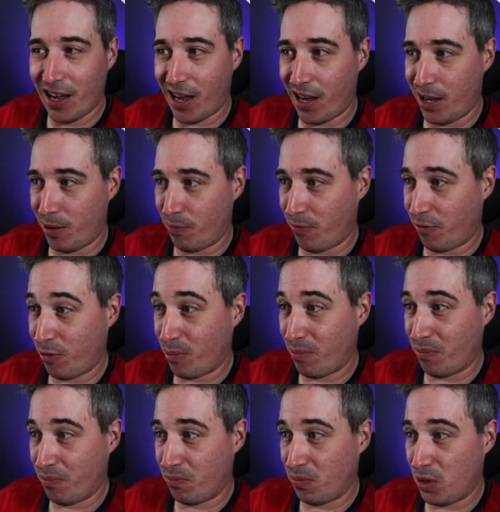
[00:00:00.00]
um,
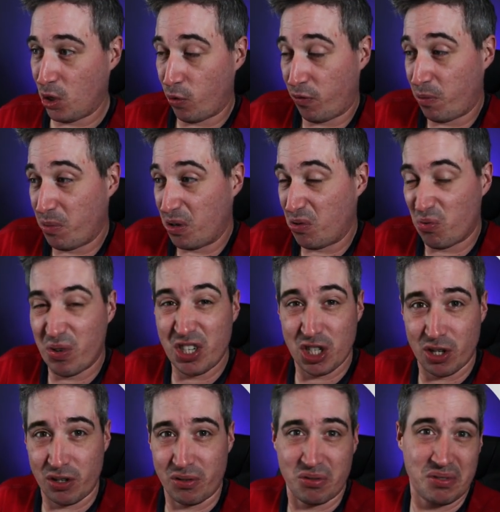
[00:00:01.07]
from, you know, from the
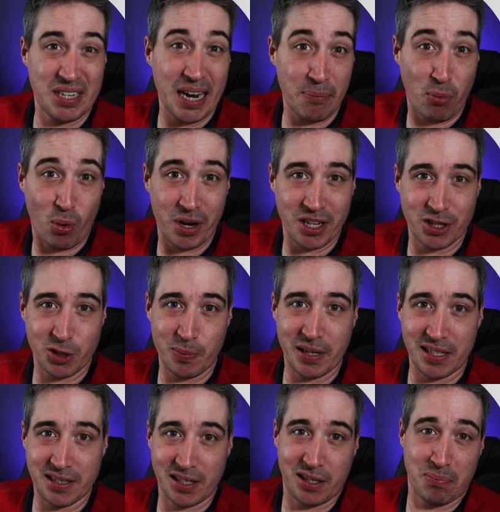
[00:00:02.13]
original standpoint, just
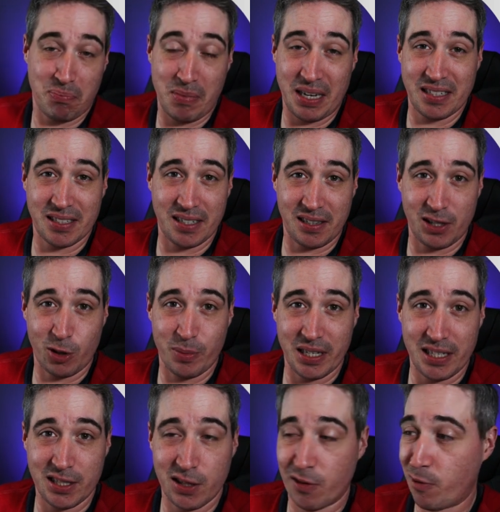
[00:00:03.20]
because it makes it a little bit
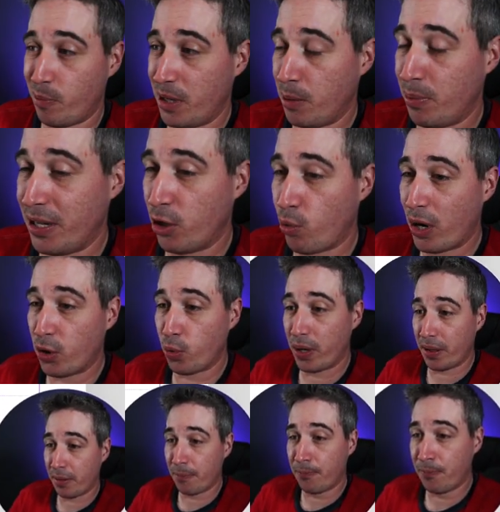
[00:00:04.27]
easier for me to play around
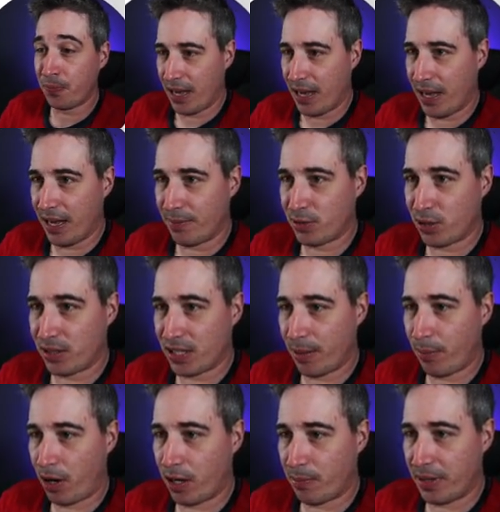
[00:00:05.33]
with. Um, so let's come
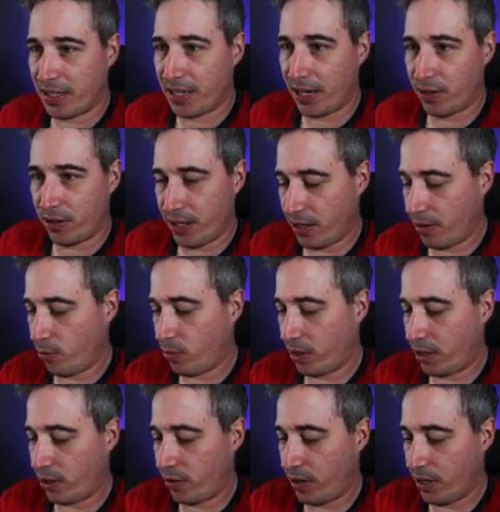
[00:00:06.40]
on my title here and we're
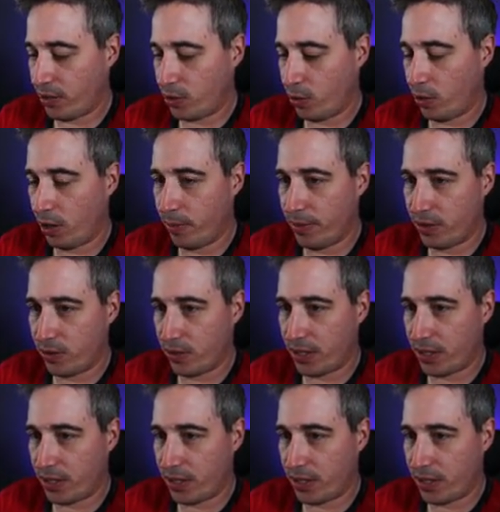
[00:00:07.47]
going to create a pseudo element. So